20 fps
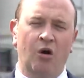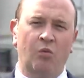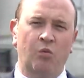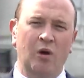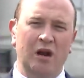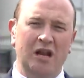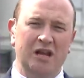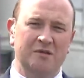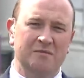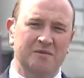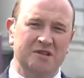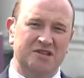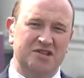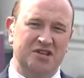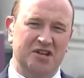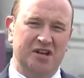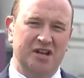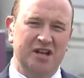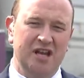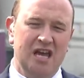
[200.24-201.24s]

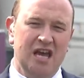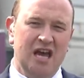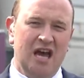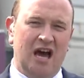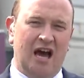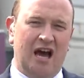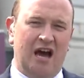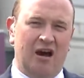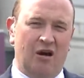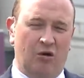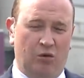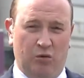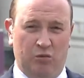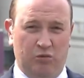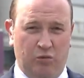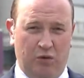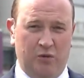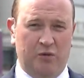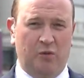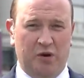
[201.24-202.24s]
Williamson, or
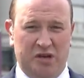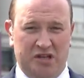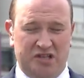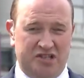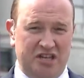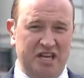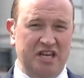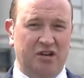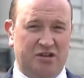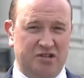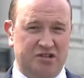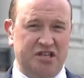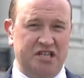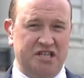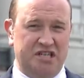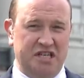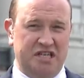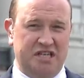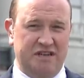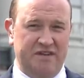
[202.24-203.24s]
what is seen on
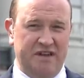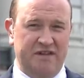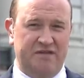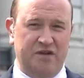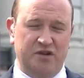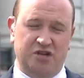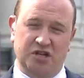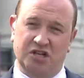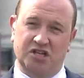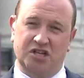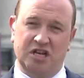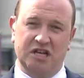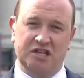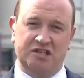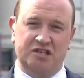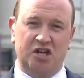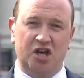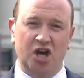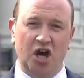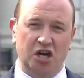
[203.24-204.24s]
CCTV footage,
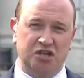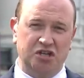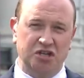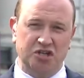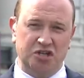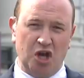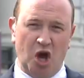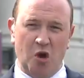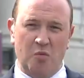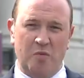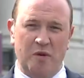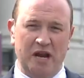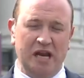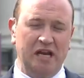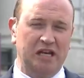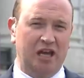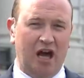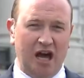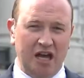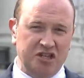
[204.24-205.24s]
is curtains
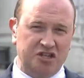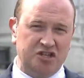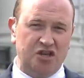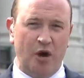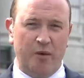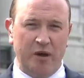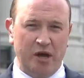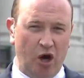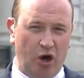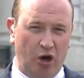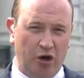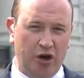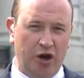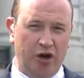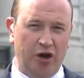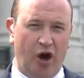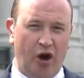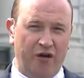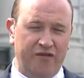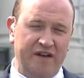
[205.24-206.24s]
opening, lights going on
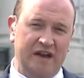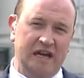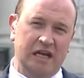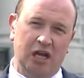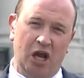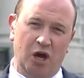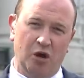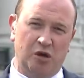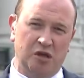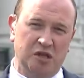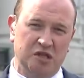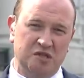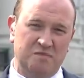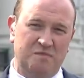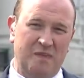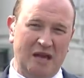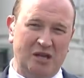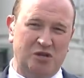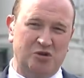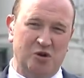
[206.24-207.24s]
and off in Logan's
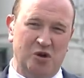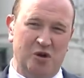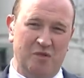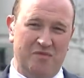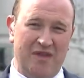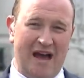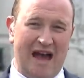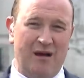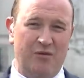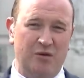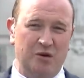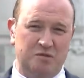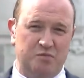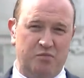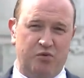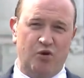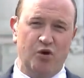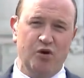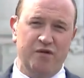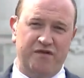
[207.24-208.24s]
bedroom. That was
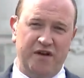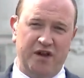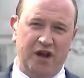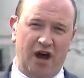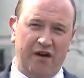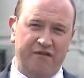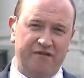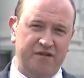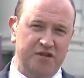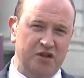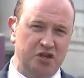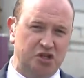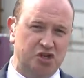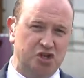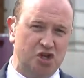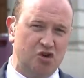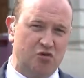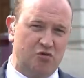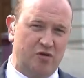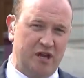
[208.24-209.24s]
proof enough for the
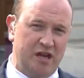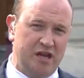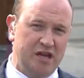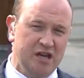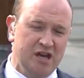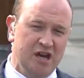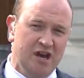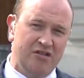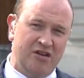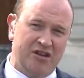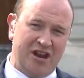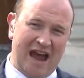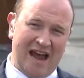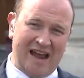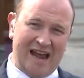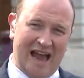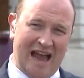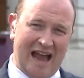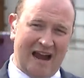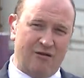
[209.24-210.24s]
jury that
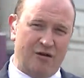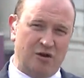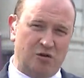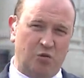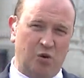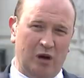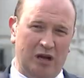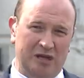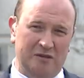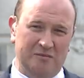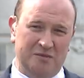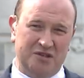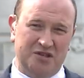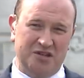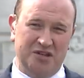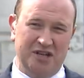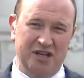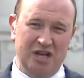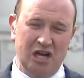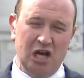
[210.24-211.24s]
Angharad
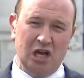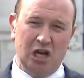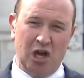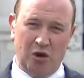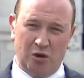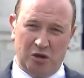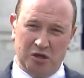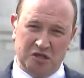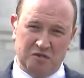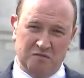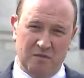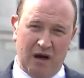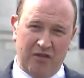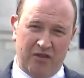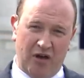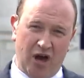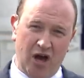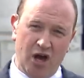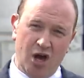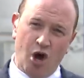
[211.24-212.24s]
Williamson, Logan's
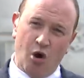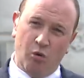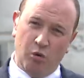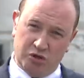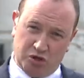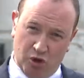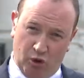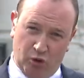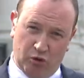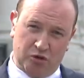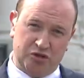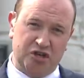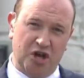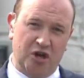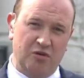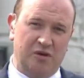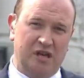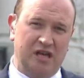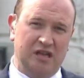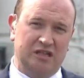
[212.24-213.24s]
mother, was
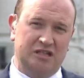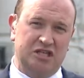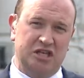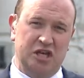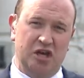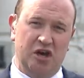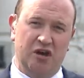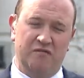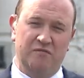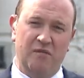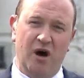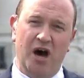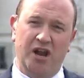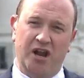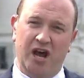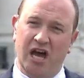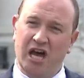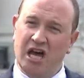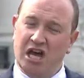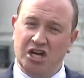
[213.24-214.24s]
also guilty of
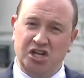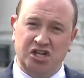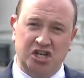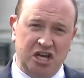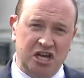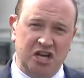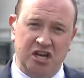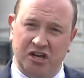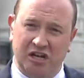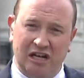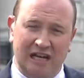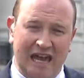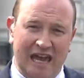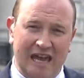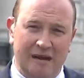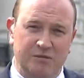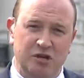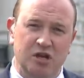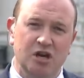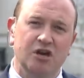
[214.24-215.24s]
murder. She had
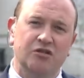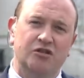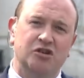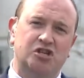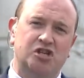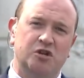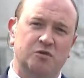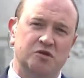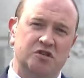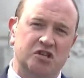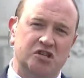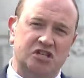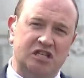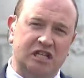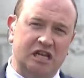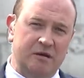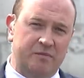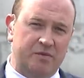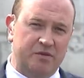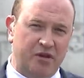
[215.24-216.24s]
claimed that she was
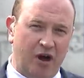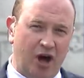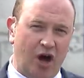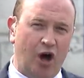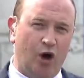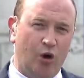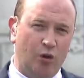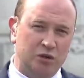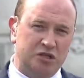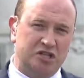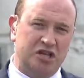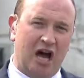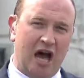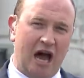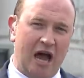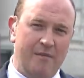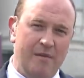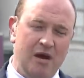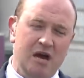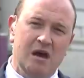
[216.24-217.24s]
asleep the whole
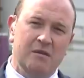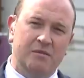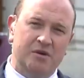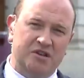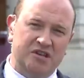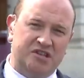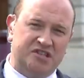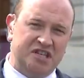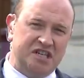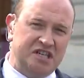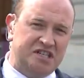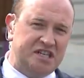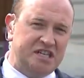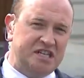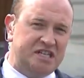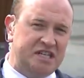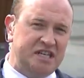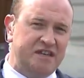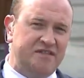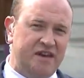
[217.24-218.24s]
time, but the
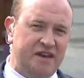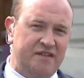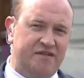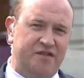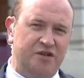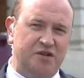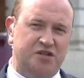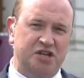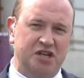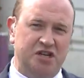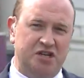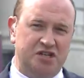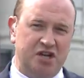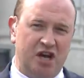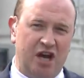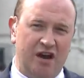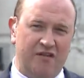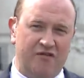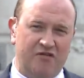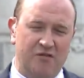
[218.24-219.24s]
CCTV footage
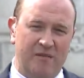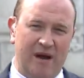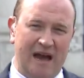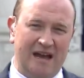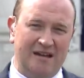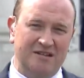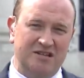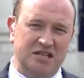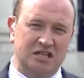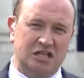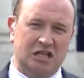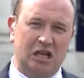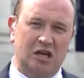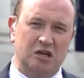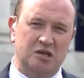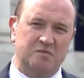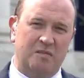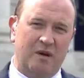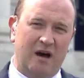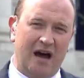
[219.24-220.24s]
from houses
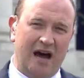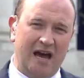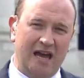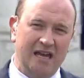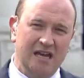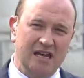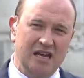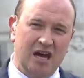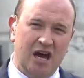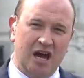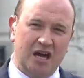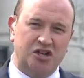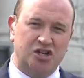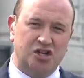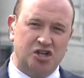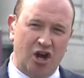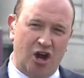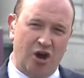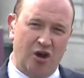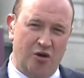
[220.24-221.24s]
close by had
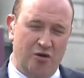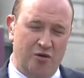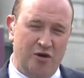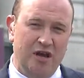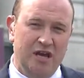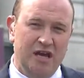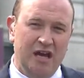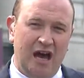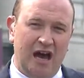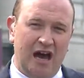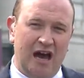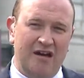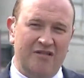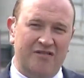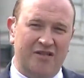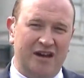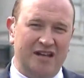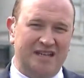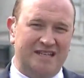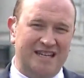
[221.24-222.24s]
shown
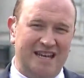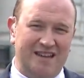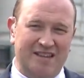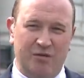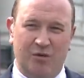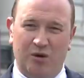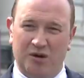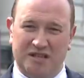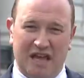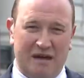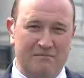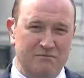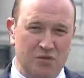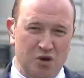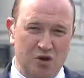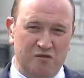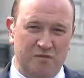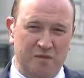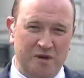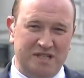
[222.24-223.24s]
that there was that
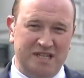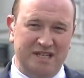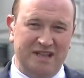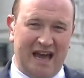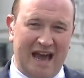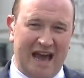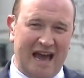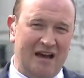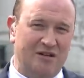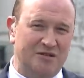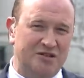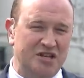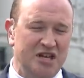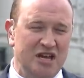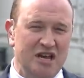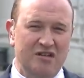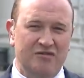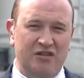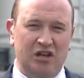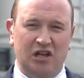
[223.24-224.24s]
movement in the house,
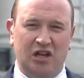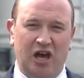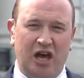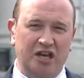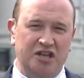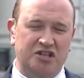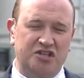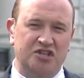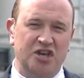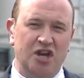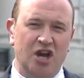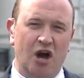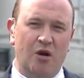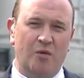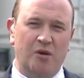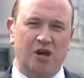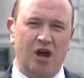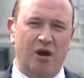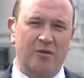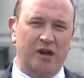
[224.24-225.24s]
that lights
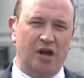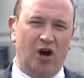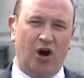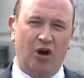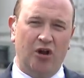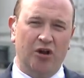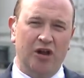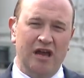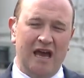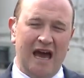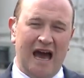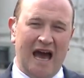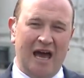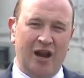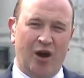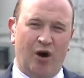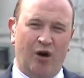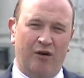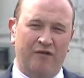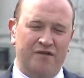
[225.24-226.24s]
were going on
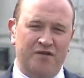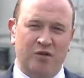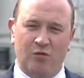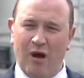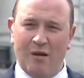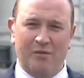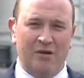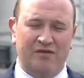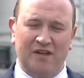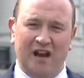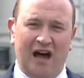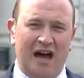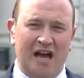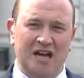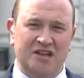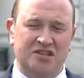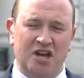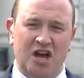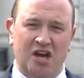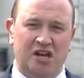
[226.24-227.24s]
and off. The web of
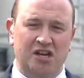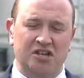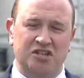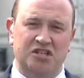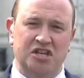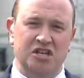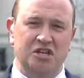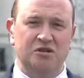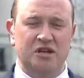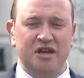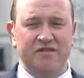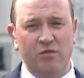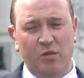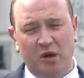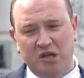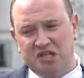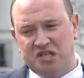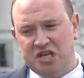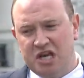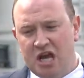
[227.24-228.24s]
lies continued even
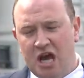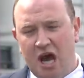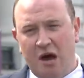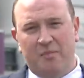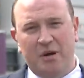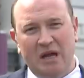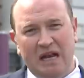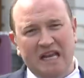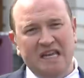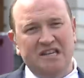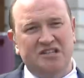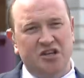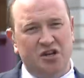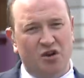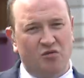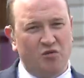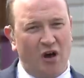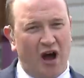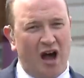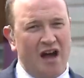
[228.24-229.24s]
once police had
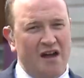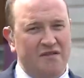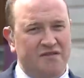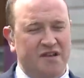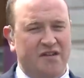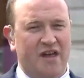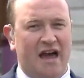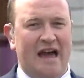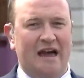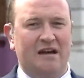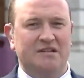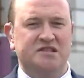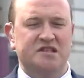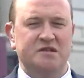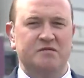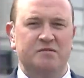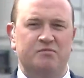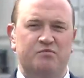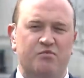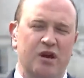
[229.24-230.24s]
arrived at the house
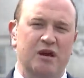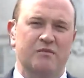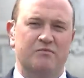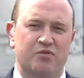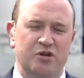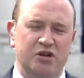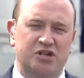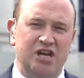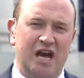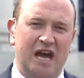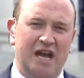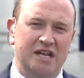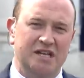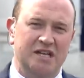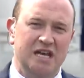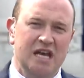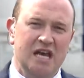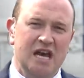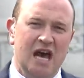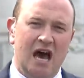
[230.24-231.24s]
in
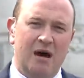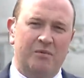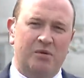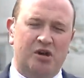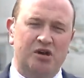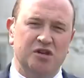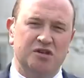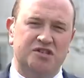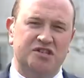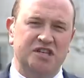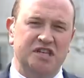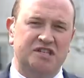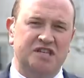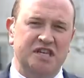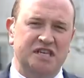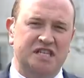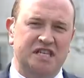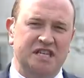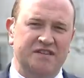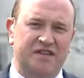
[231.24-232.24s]
Bridgend, because
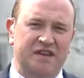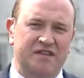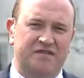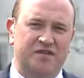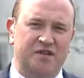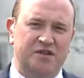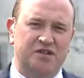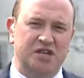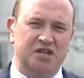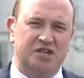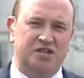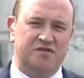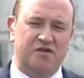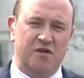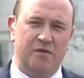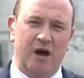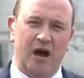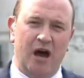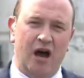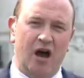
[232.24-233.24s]
CCTV footage
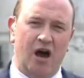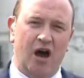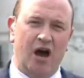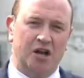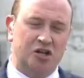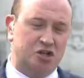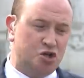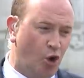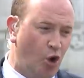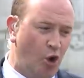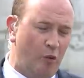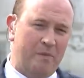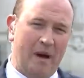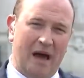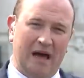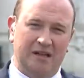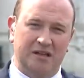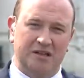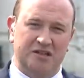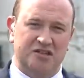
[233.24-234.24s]
from a
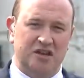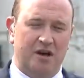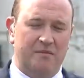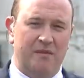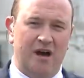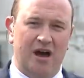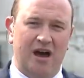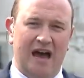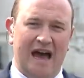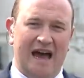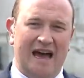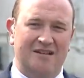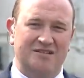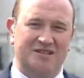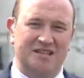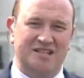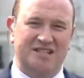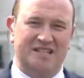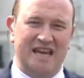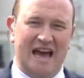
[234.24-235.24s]
doorbell some
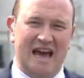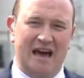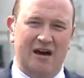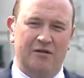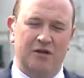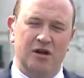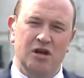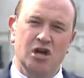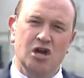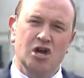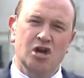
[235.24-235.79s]
houses down